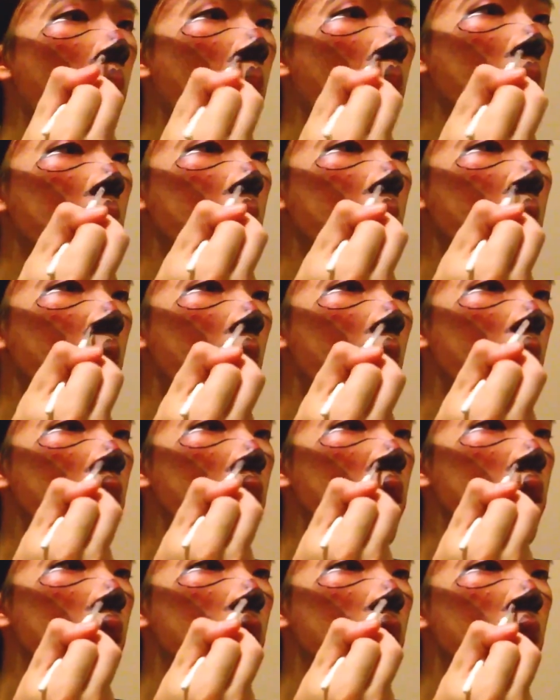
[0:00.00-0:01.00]
And
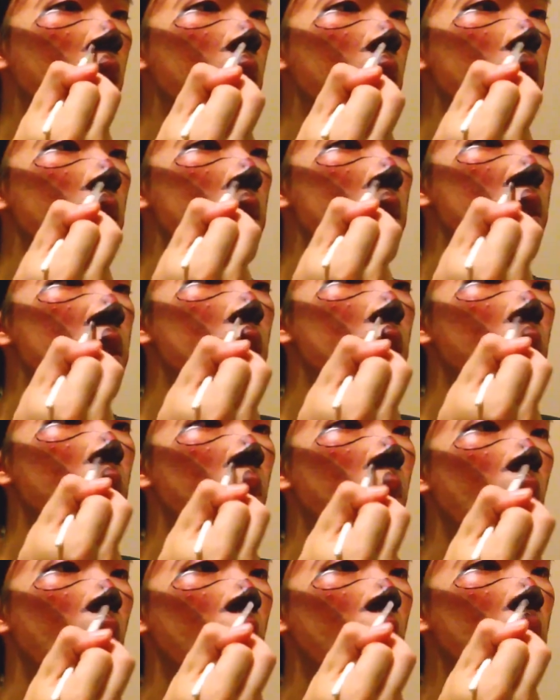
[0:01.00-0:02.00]
while the eyeliner's still
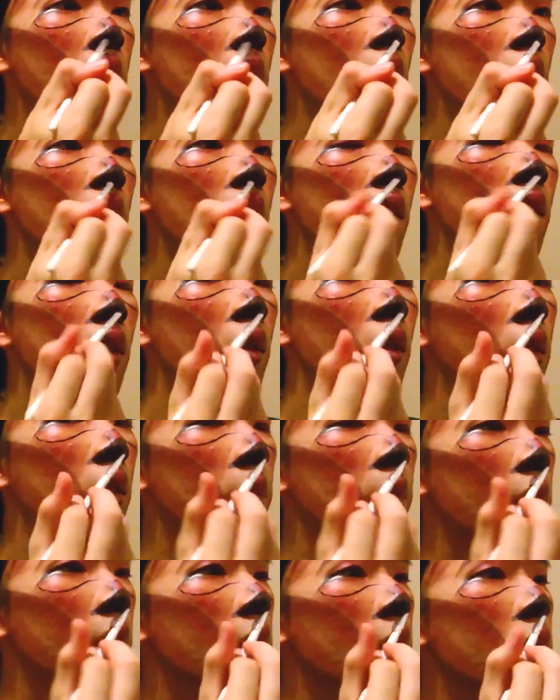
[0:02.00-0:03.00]
wet, all
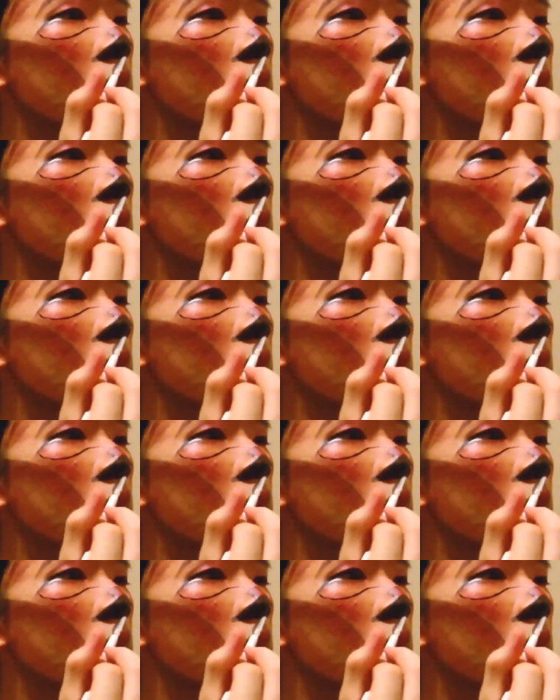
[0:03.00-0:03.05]
I'm going